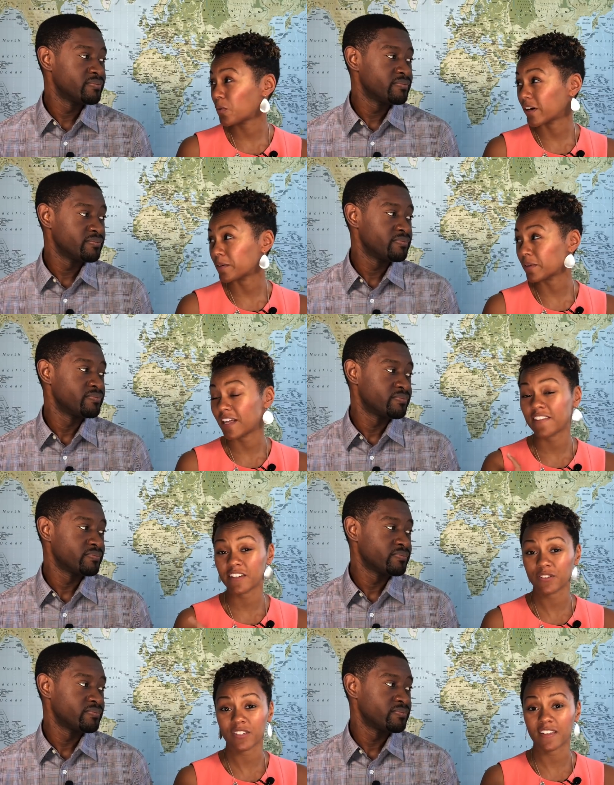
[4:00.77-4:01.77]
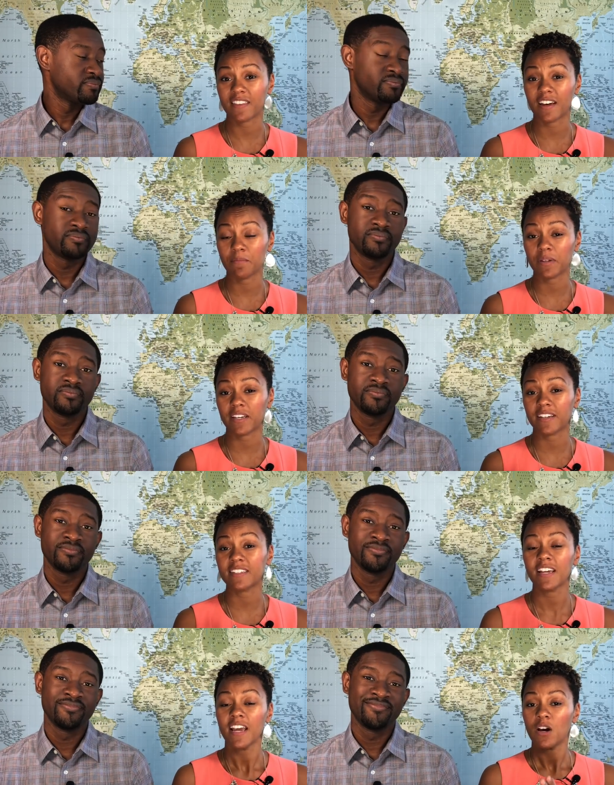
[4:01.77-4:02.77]
Speaker 1: point. I'm glad that you said that because
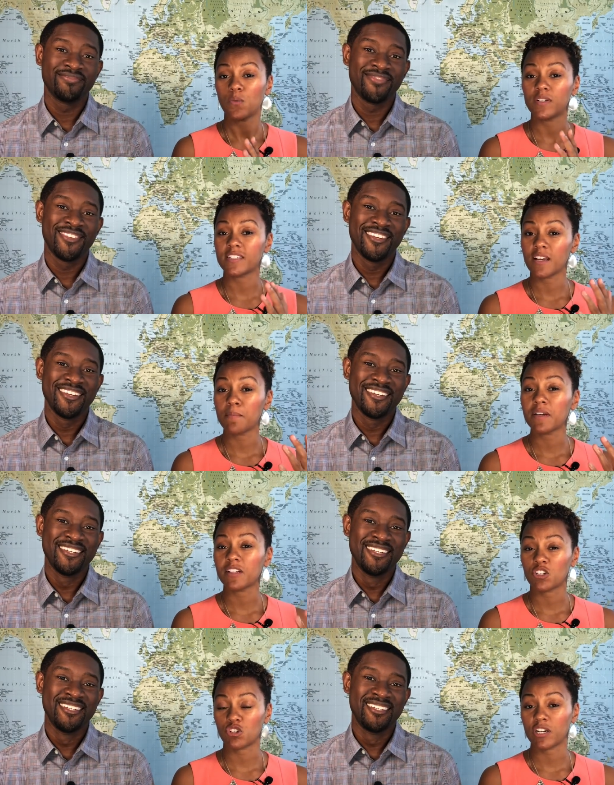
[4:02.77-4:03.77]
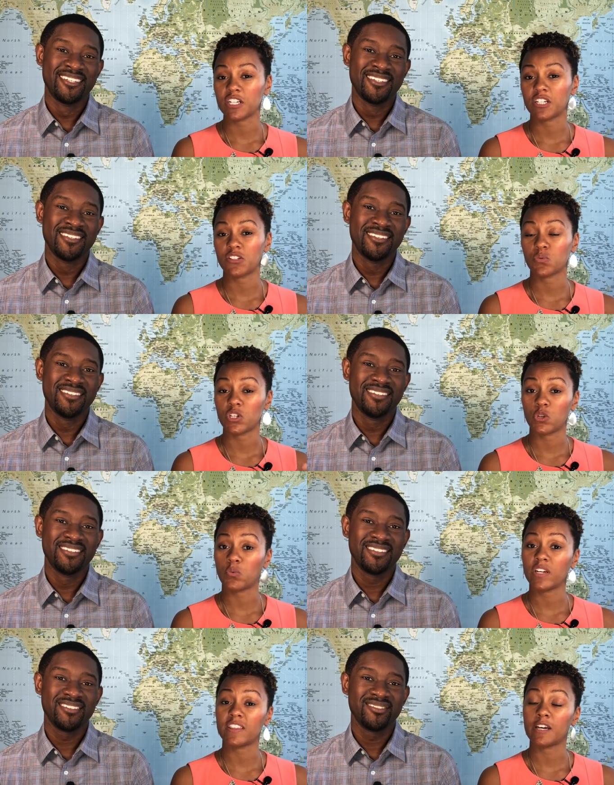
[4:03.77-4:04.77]
with some illustrations, when you
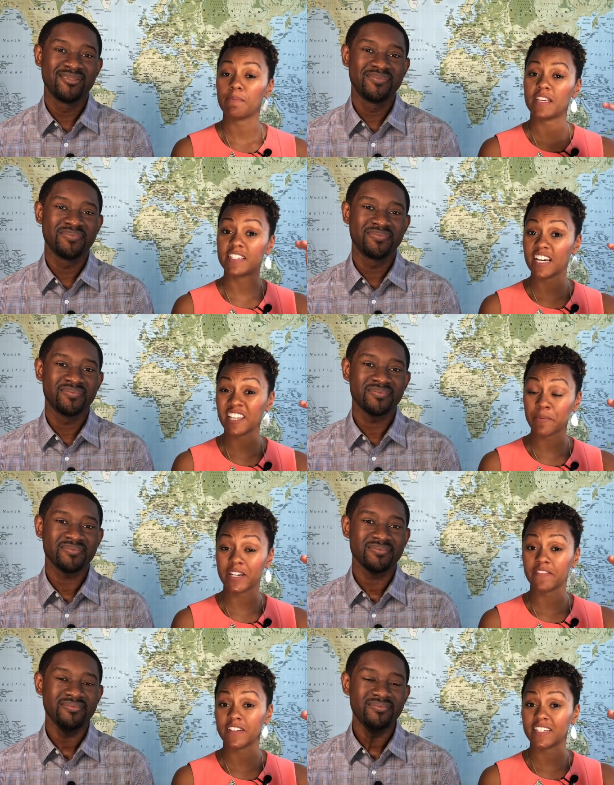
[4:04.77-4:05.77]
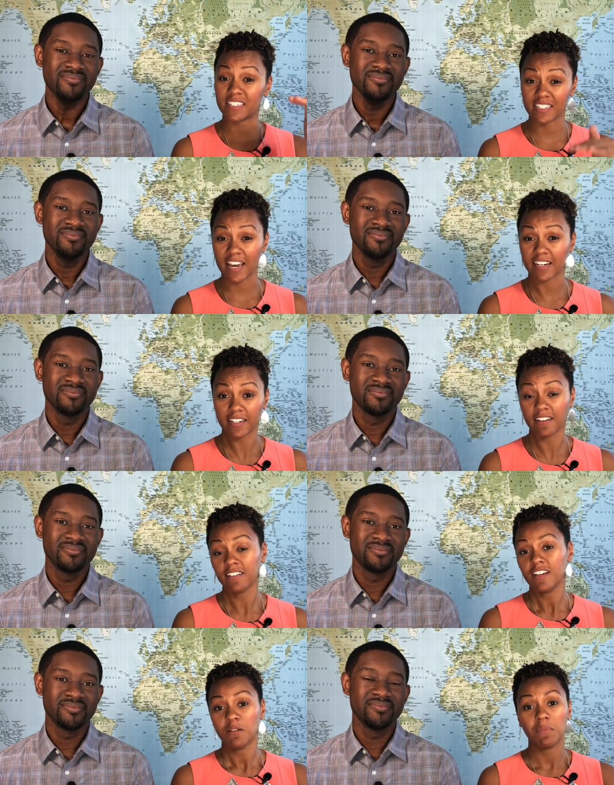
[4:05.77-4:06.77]
read them, the death benefit is stagnant,
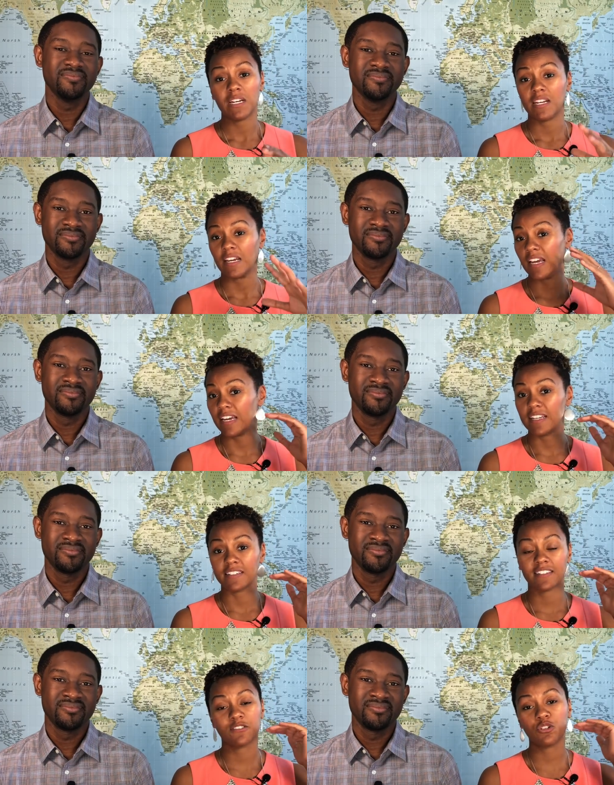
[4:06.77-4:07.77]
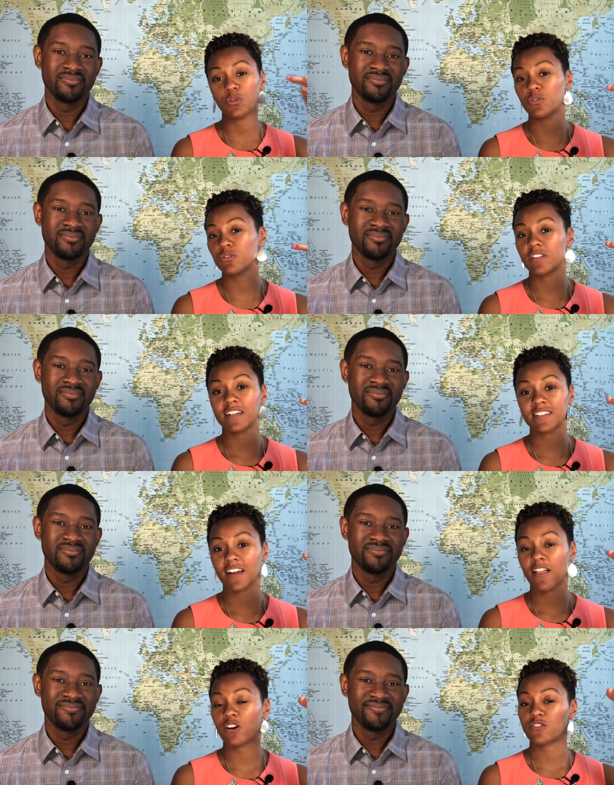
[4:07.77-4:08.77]
mm-hmm. meaning it's
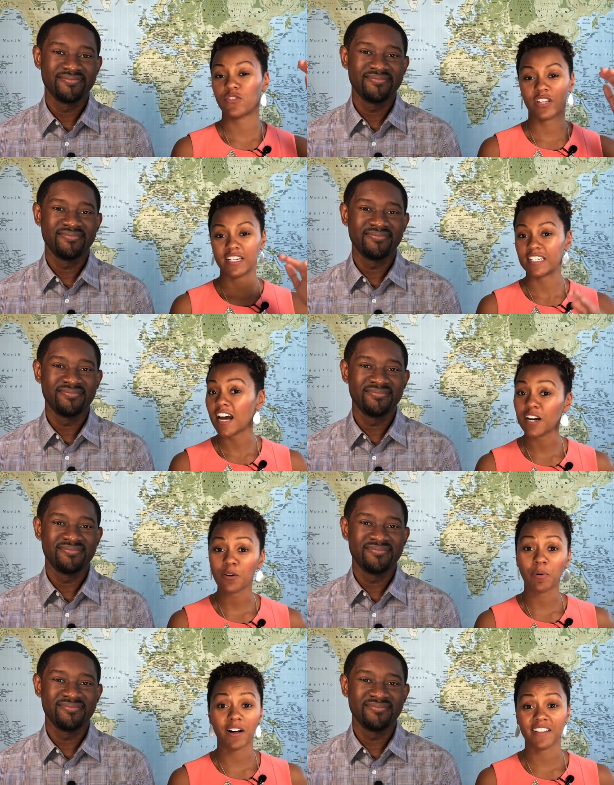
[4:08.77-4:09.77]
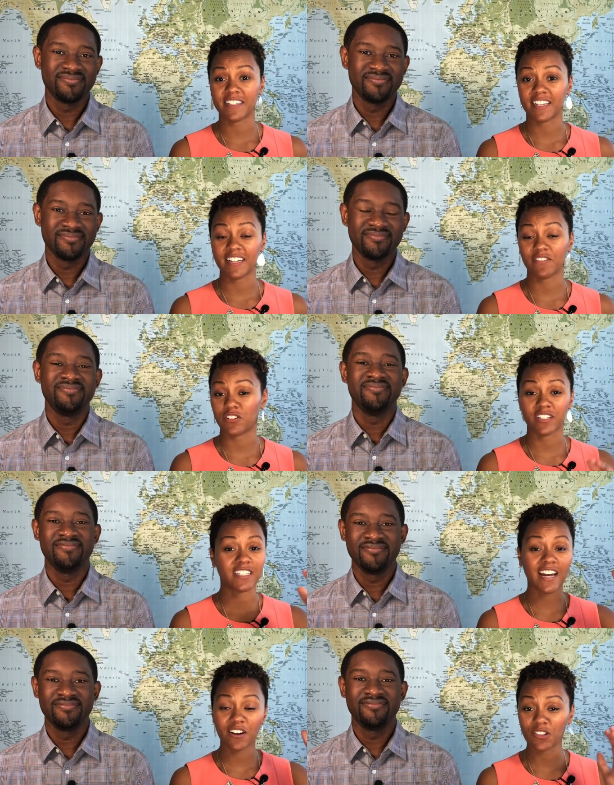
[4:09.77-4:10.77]
$200,000 for the entire policy, for the
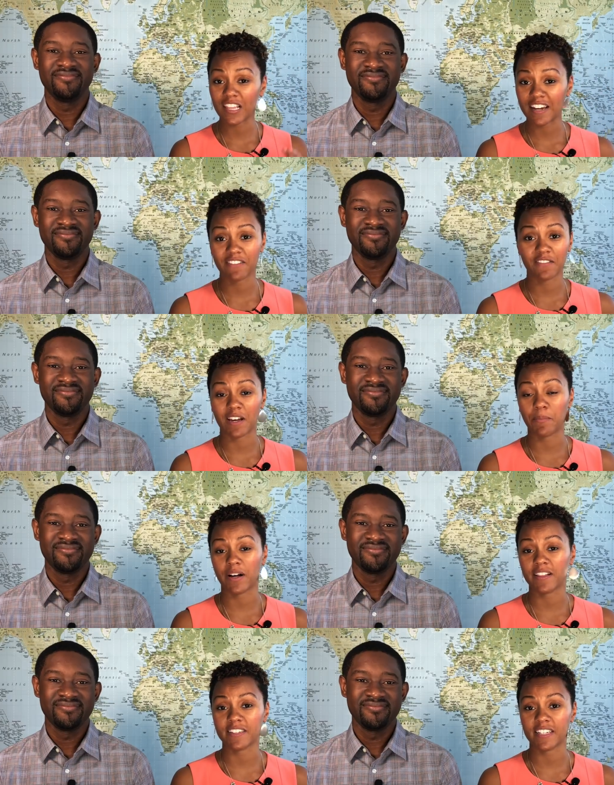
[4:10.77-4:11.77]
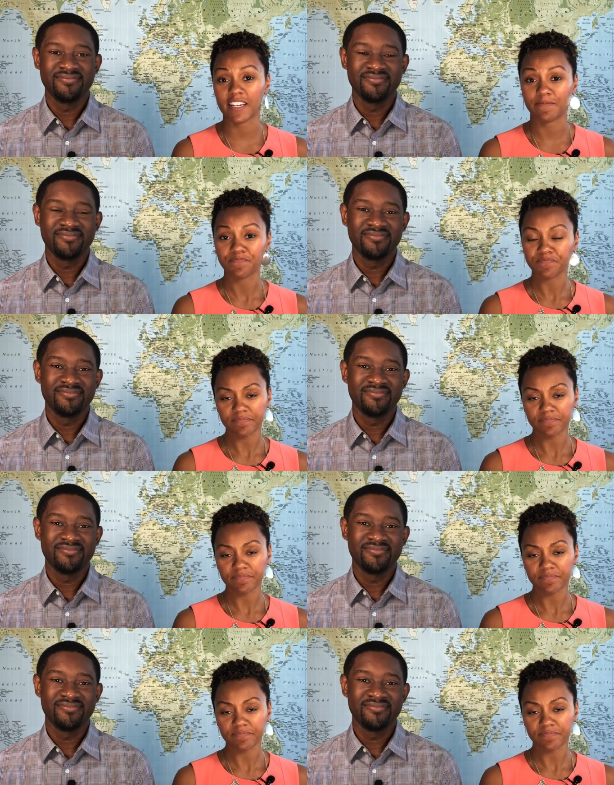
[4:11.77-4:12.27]
entire life of that policy.